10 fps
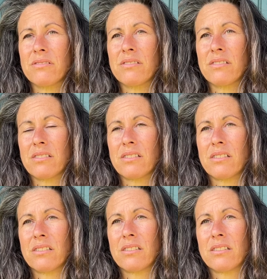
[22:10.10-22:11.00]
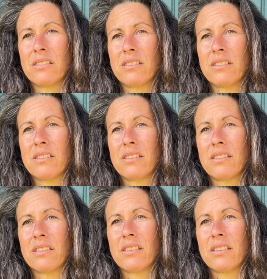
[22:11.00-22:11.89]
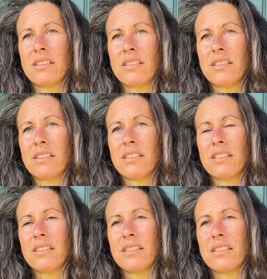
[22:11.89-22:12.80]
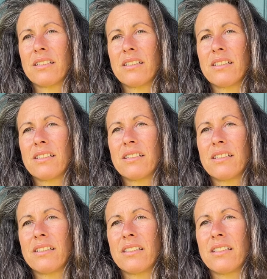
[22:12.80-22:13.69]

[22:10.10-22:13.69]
(silence)